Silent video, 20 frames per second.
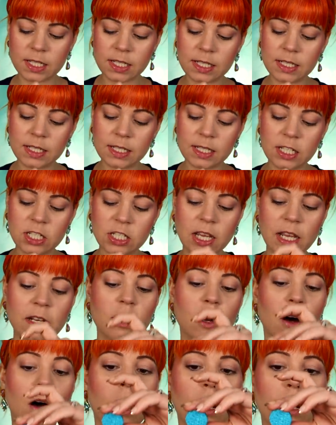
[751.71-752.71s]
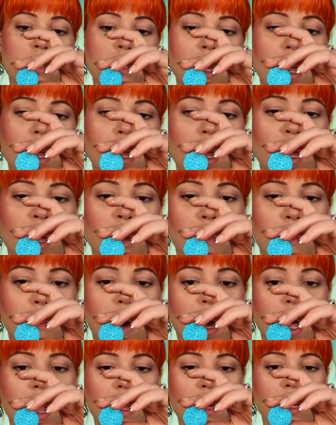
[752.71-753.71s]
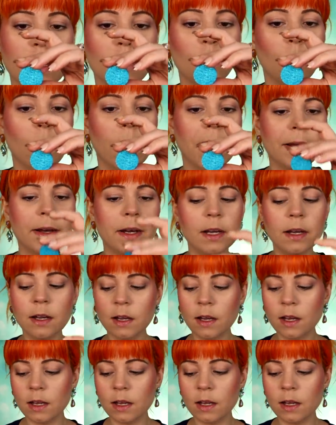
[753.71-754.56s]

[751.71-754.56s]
This is the shade called Malagueta.